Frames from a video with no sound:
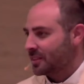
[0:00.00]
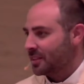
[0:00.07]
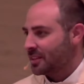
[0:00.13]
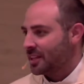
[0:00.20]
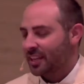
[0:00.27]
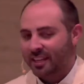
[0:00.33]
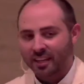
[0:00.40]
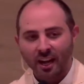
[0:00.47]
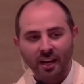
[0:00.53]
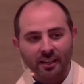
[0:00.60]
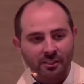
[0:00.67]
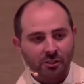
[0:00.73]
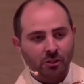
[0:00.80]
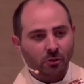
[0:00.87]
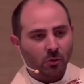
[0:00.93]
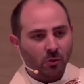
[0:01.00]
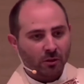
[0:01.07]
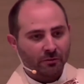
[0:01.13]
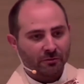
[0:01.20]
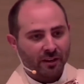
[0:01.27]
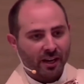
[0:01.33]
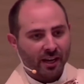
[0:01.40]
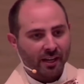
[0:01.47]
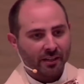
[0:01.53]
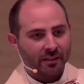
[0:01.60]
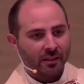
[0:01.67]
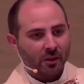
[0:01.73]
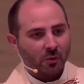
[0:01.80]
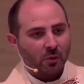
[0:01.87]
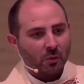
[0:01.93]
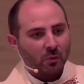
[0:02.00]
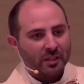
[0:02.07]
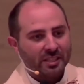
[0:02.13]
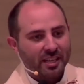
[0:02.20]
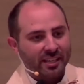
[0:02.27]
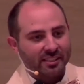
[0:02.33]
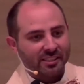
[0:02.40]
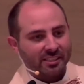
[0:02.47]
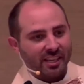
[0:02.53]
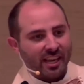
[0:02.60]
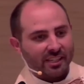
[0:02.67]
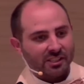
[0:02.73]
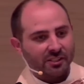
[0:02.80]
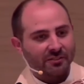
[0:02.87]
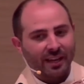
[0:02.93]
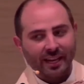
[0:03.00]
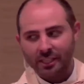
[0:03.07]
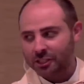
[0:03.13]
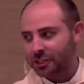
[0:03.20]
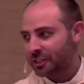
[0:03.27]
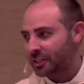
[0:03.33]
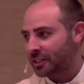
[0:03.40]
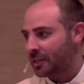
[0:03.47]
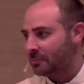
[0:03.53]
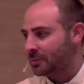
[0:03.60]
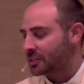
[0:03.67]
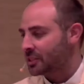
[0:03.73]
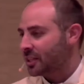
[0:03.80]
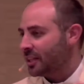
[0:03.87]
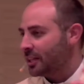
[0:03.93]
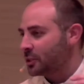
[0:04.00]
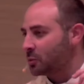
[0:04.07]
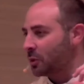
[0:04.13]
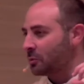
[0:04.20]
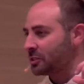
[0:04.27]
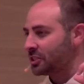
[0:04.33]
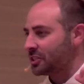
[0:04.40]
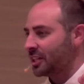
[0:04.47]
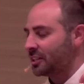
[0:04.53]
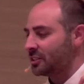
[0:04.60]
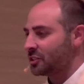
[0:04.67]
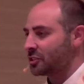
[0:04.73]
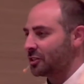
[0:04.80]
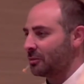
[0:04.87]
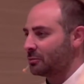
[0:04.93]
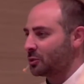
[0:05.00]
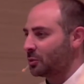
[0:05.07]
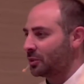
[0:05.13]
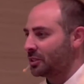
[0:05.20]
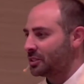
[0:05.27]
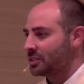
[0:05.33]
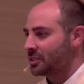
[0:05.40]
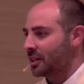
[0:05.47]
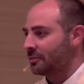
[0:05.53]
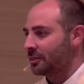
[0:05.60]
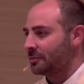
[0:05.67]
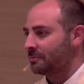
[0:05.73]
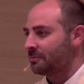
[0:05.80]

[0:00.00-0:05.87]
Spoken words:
That God is glorified when we take satisfaction in him. It's what was said in Psalm 27.